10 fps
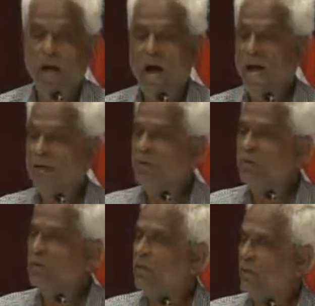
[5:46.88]
I would
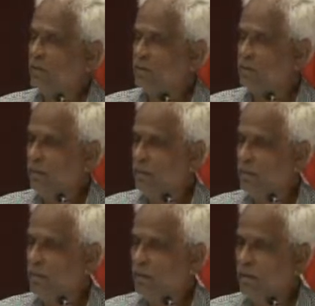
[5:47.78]
request,
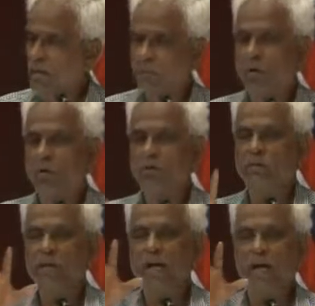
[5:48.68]
because
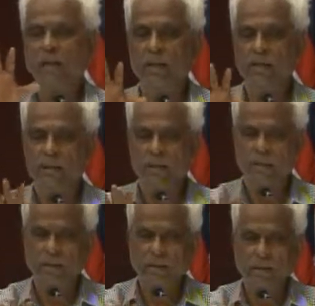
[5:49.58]
we are in
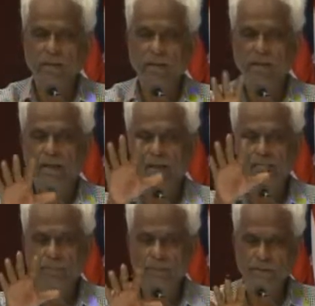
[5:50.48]
the
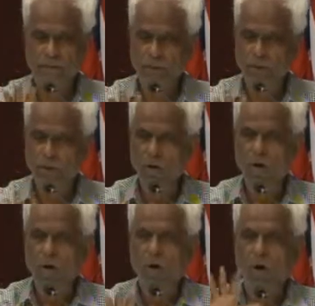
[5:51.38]
campus
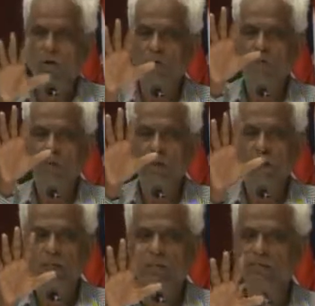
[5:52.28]
of
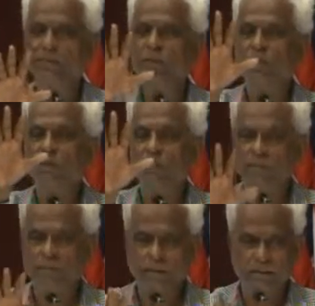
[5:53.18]
Institute of
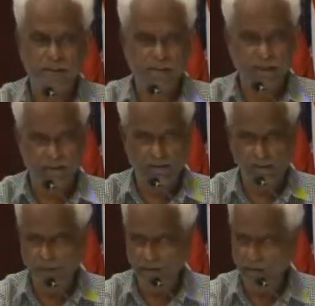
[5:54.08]
Defense
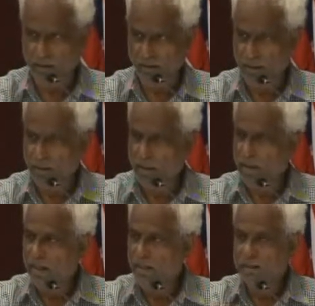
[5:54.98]
Studies,
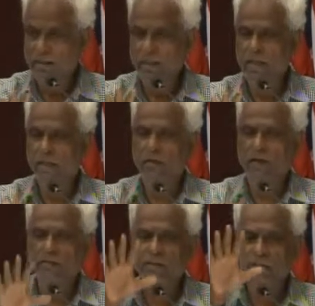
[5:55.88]
the
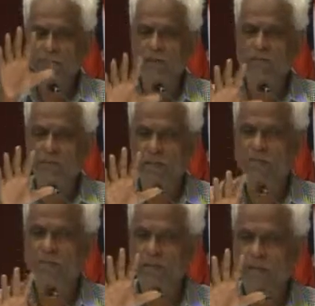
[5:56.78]
concept of
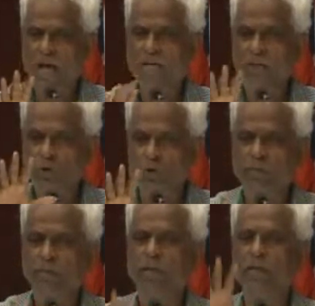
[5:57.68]
defense has to
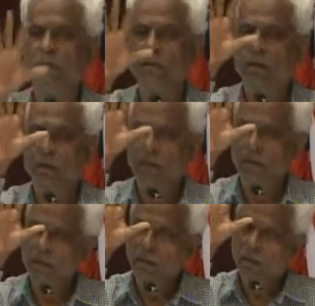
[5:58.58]
be
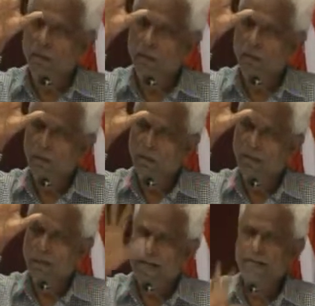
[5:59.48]

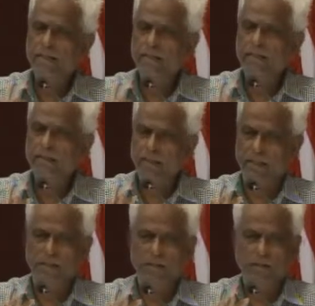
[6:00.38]
radically
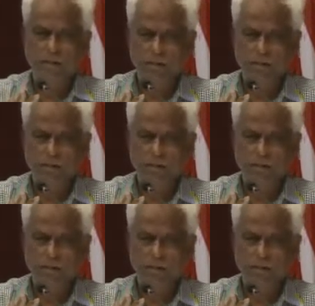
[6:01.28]
changed.